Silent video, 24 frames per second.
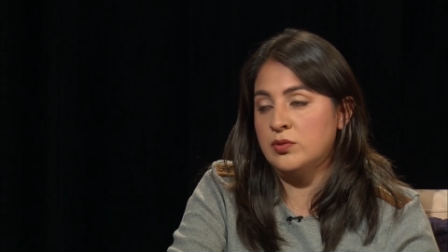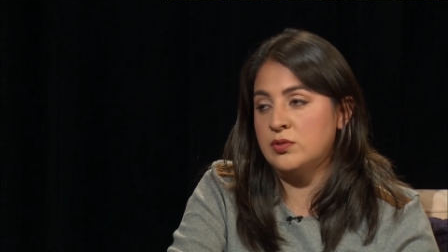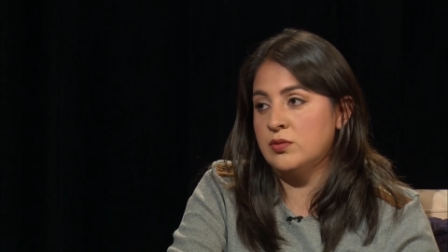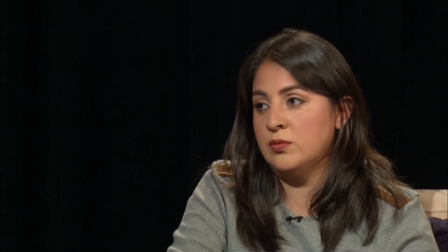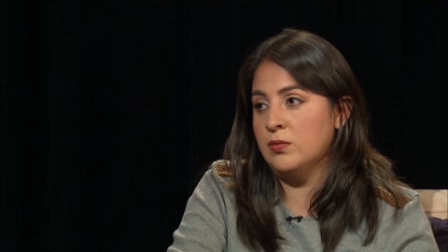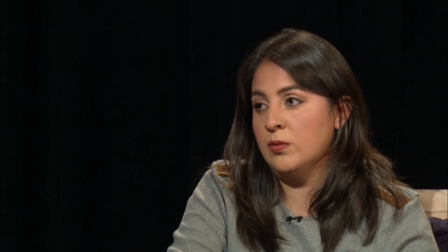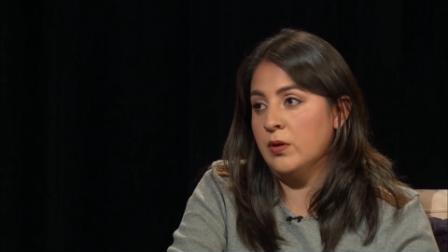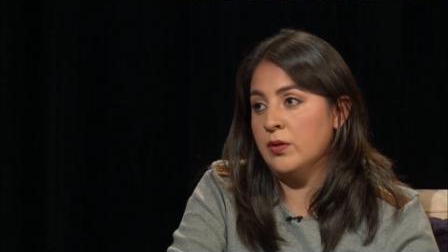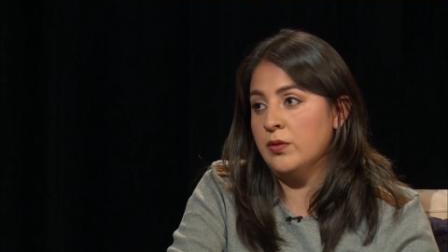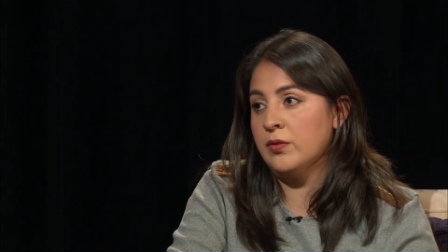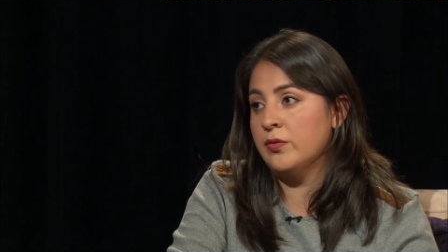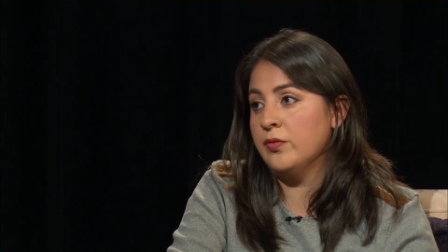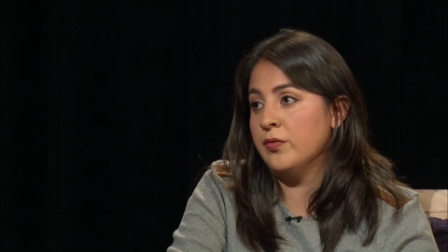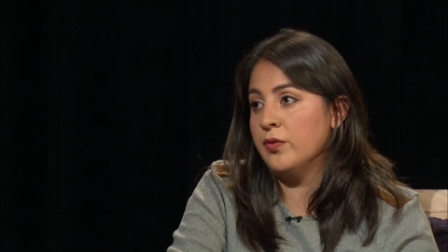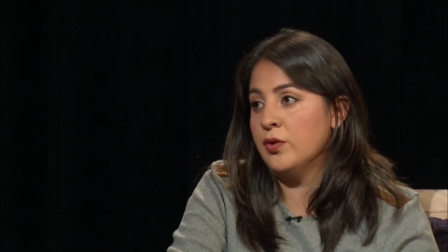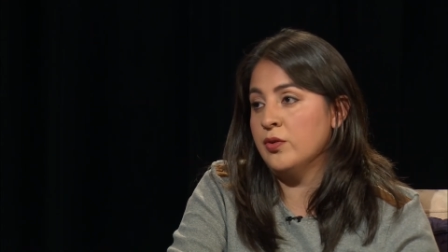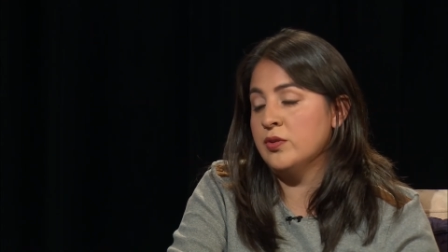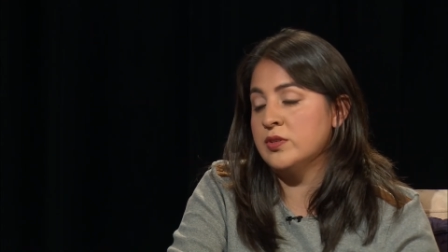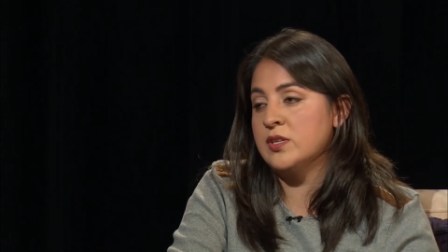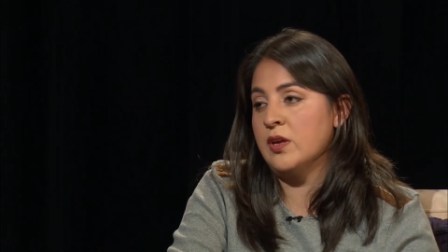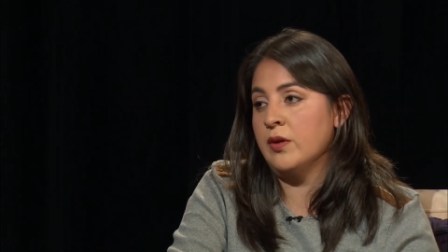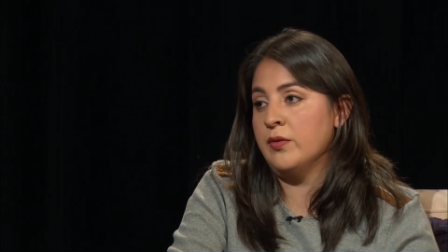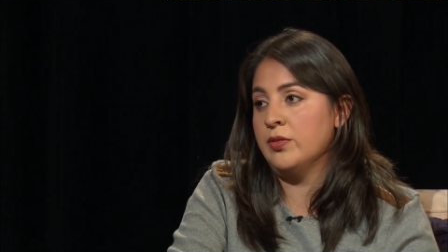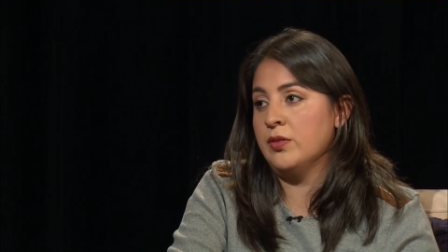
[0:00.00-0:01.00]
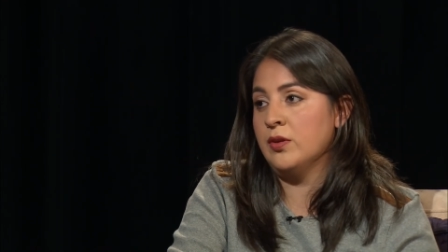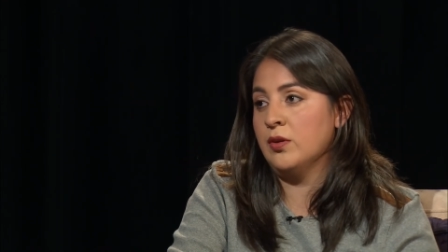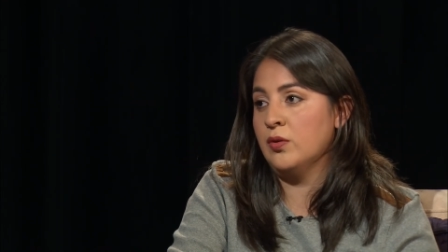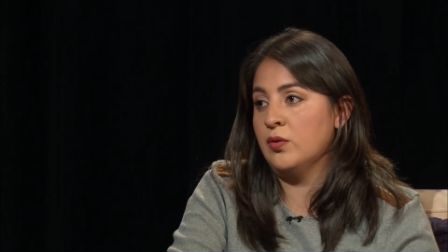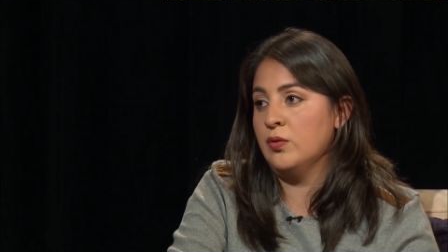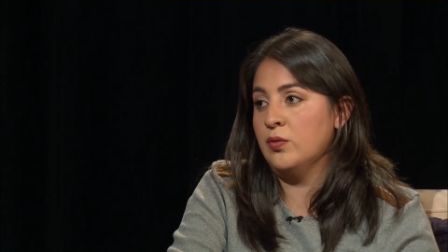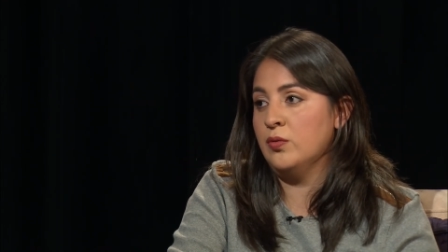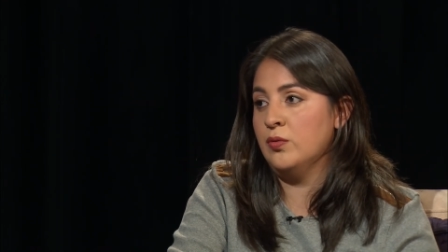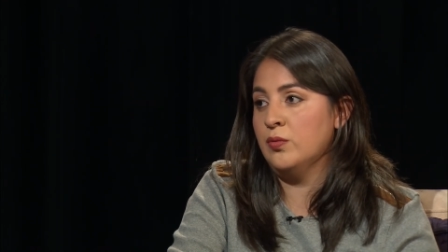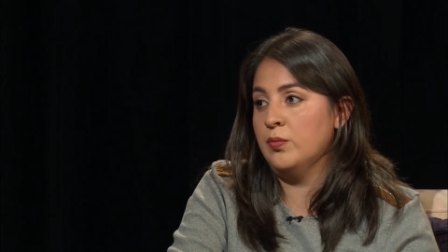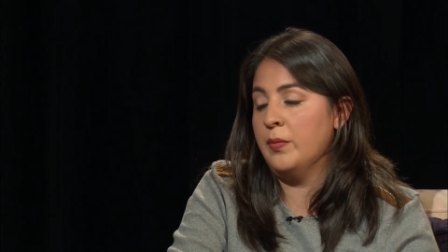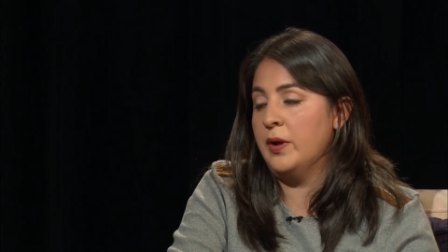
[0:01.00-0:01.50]
to other folks out there
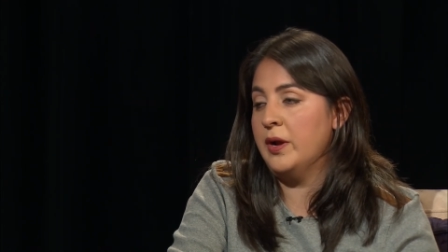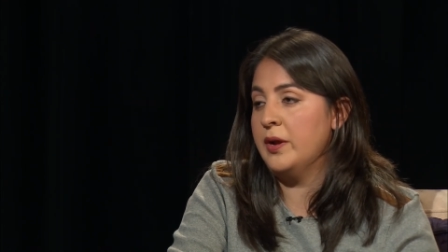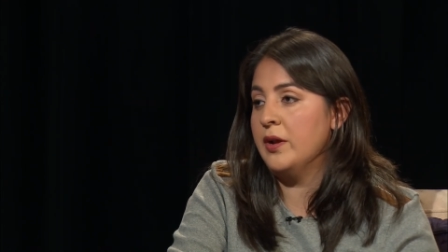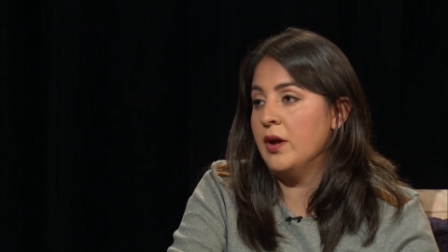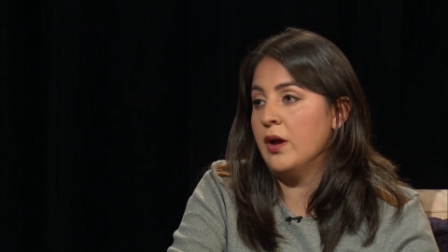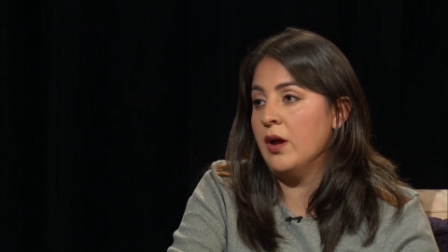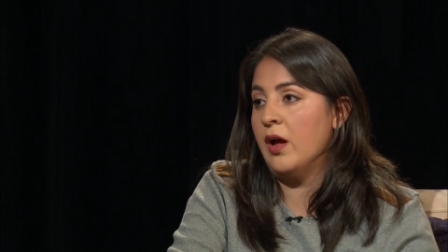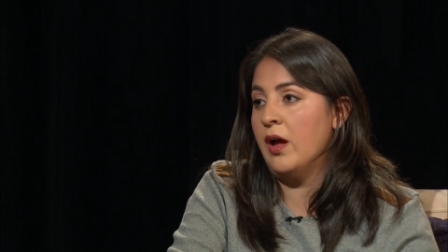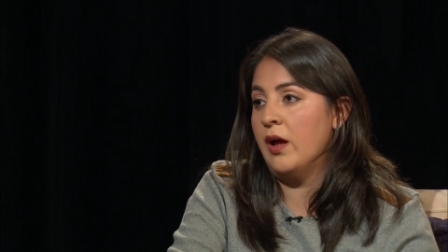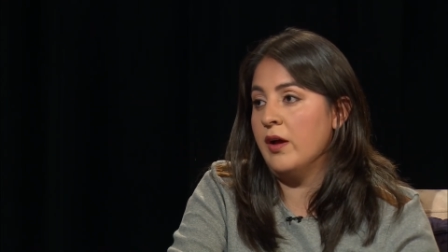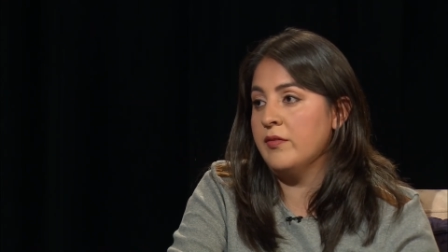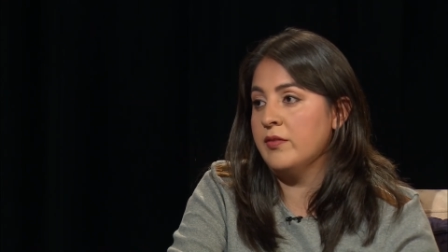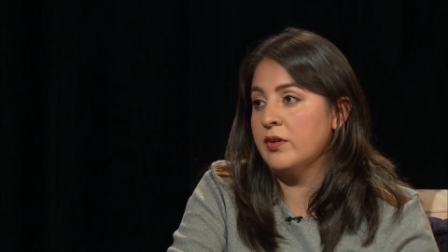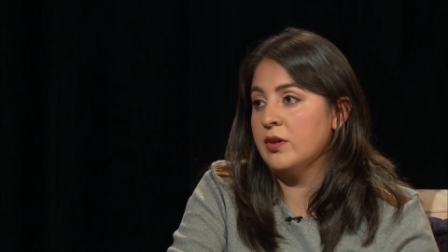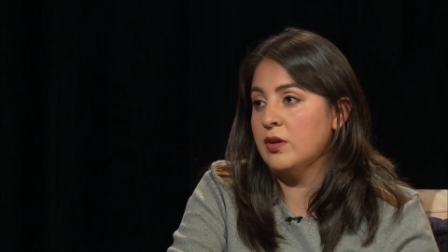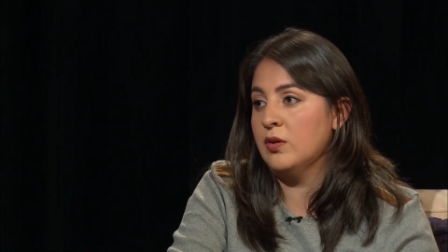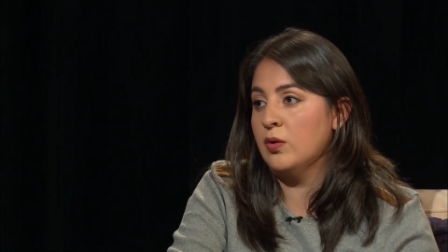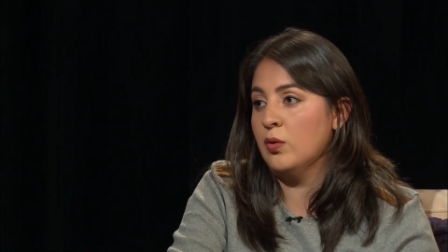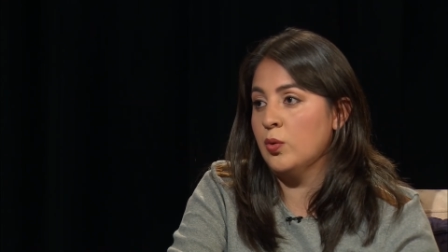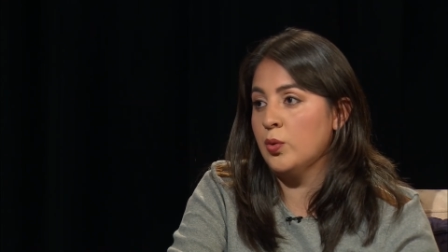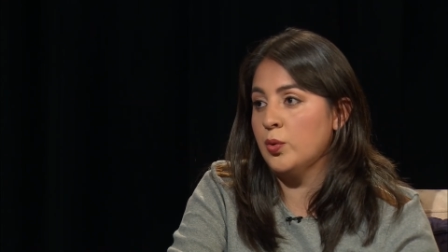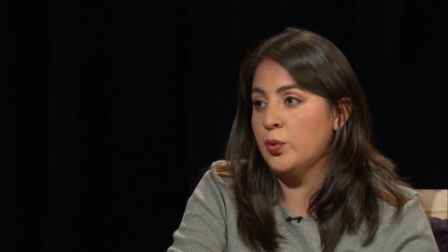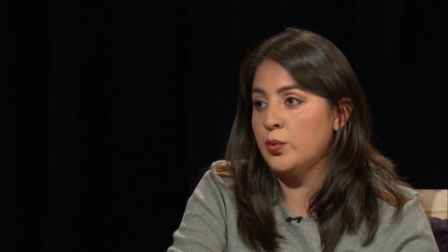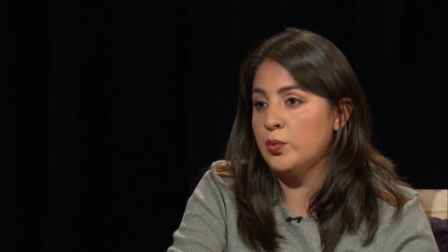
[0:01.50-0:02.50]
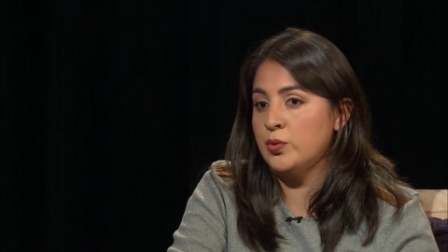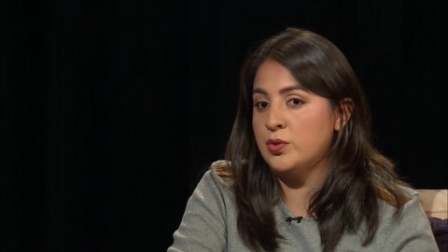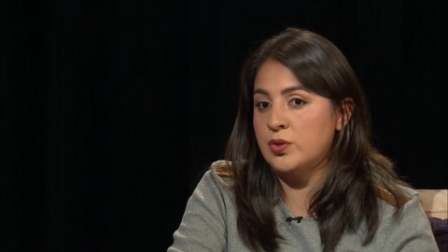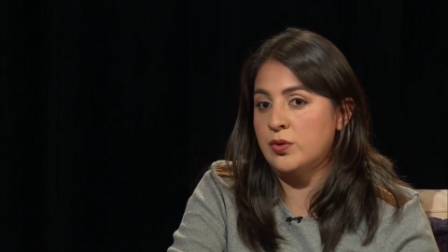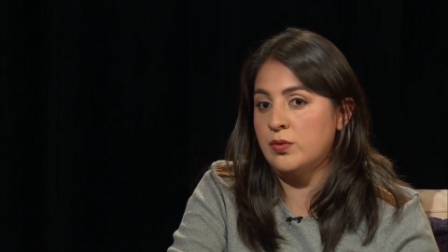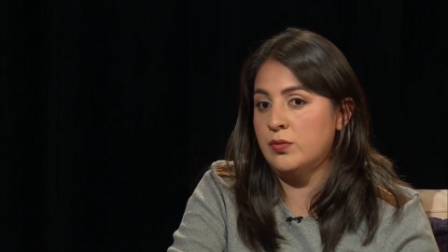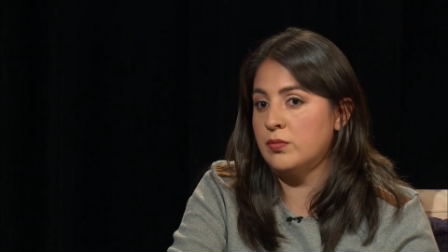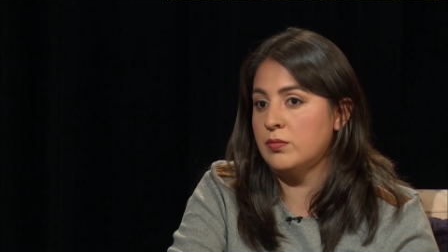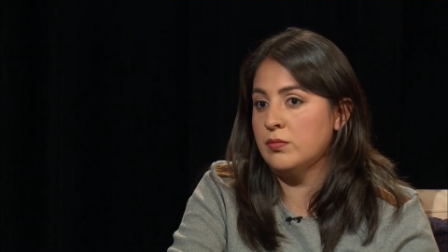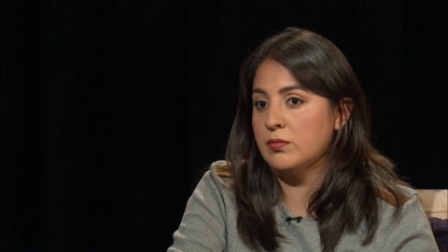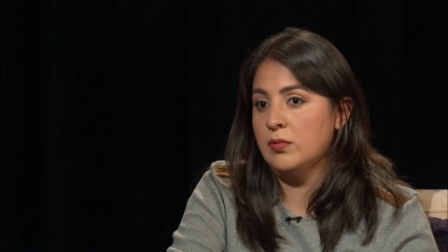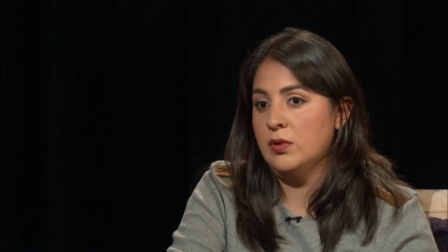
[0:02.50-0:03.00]
who might not have it or who
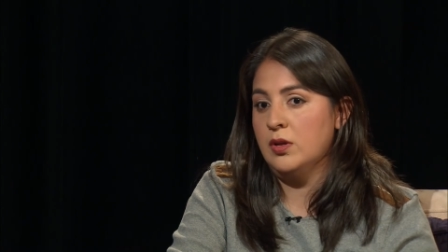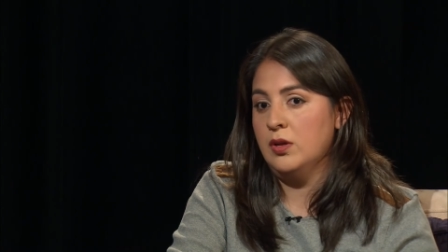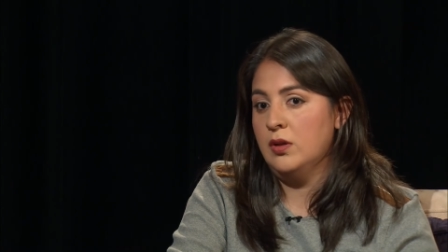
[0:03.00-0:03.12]
don't